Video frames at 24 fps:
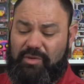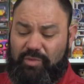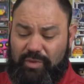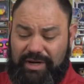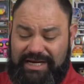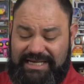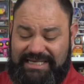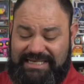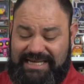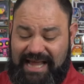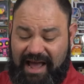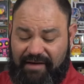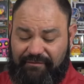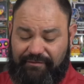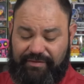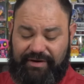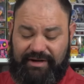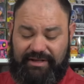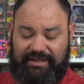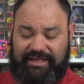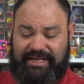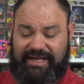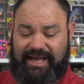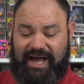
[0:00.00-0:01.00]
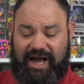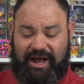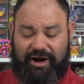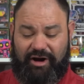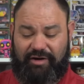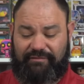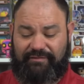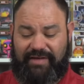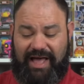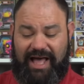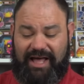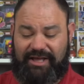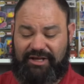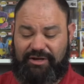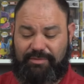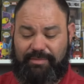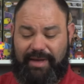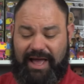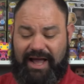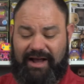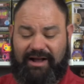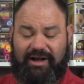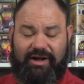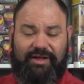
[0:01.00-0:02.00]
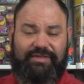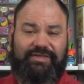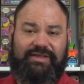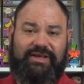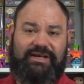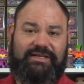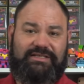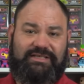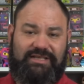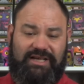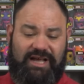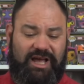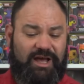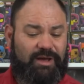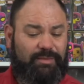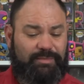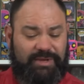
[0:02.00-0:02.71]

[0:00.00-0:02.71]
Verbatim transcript: We definitely got our value back on this,